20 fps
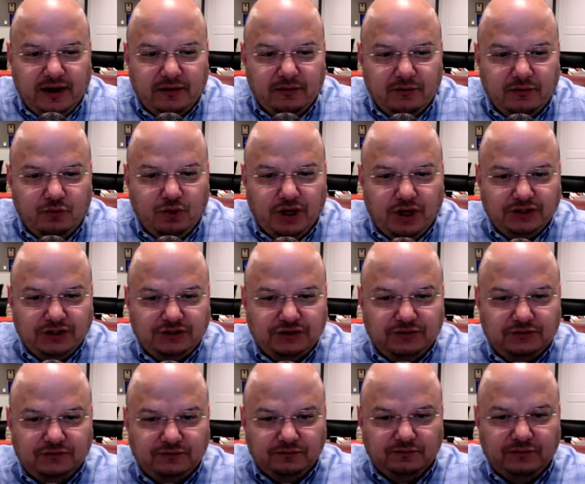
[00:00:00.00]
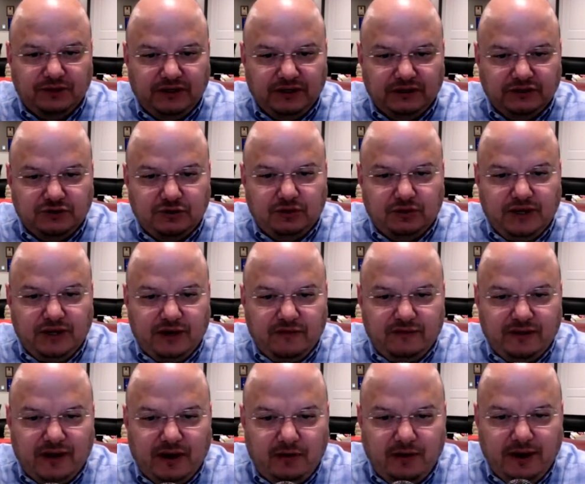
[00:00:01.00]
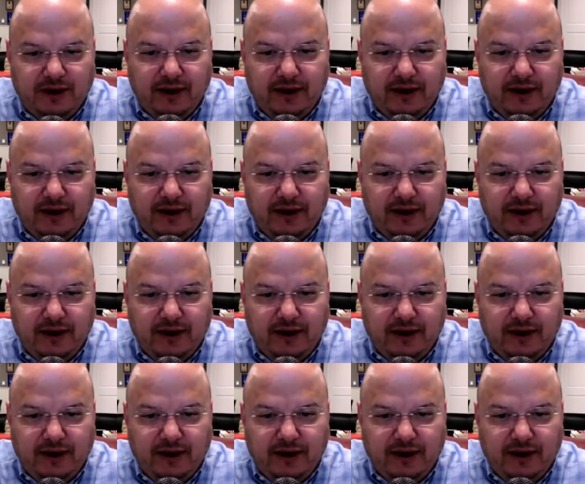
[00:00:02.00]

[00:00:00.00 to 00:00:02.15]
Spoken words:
rush because you only have an hour and a